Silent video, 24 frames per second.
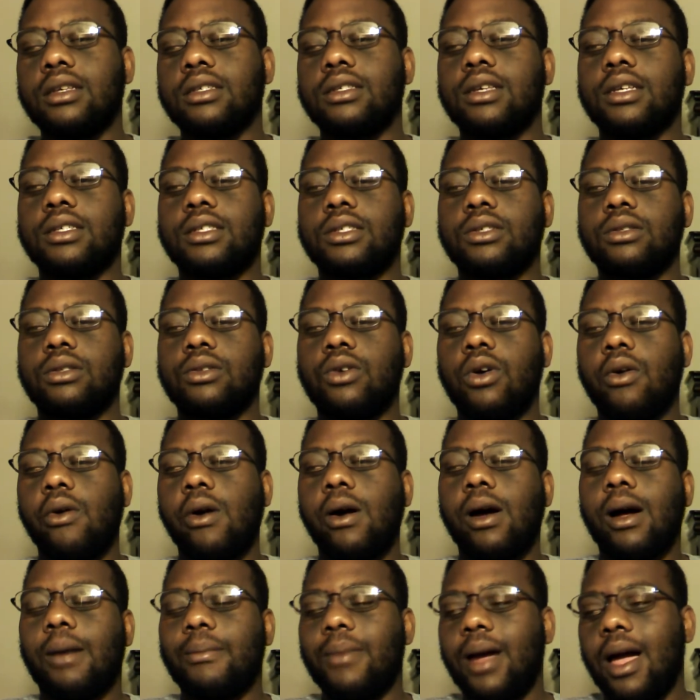He says to
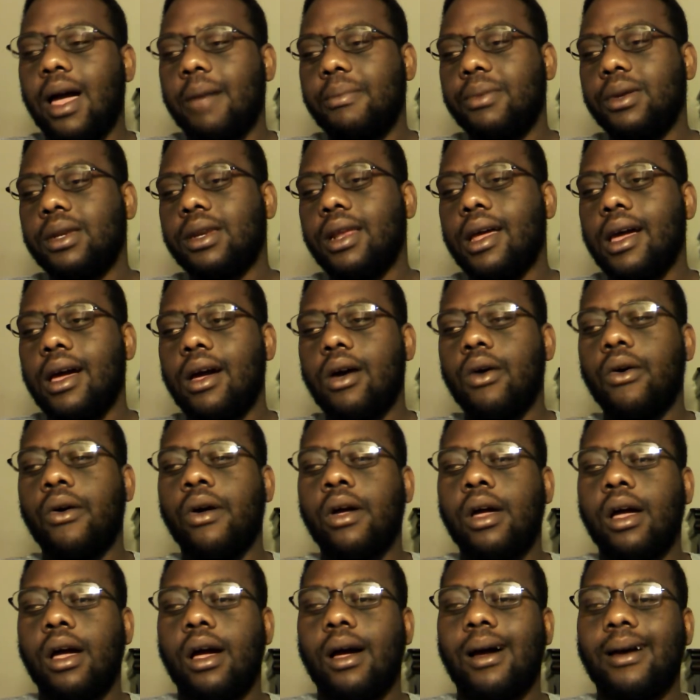Nora, "I'm happy now.
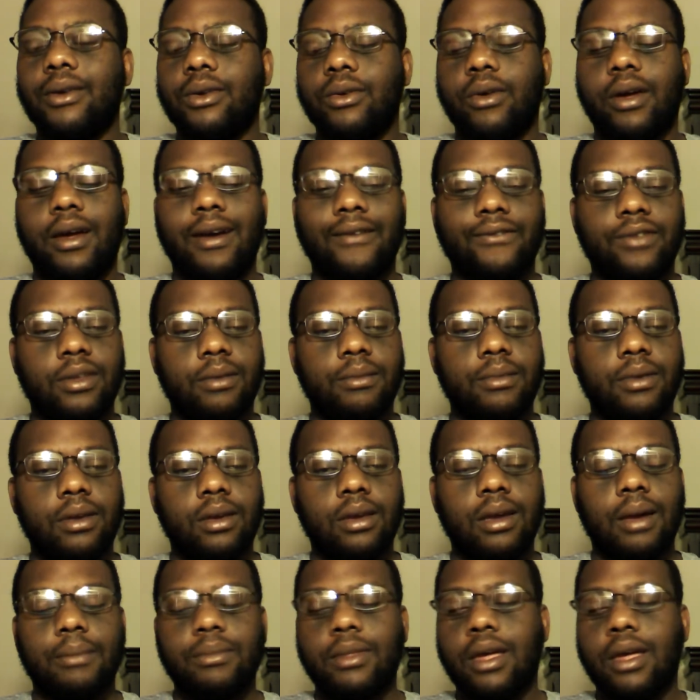Uh, you don't have to be.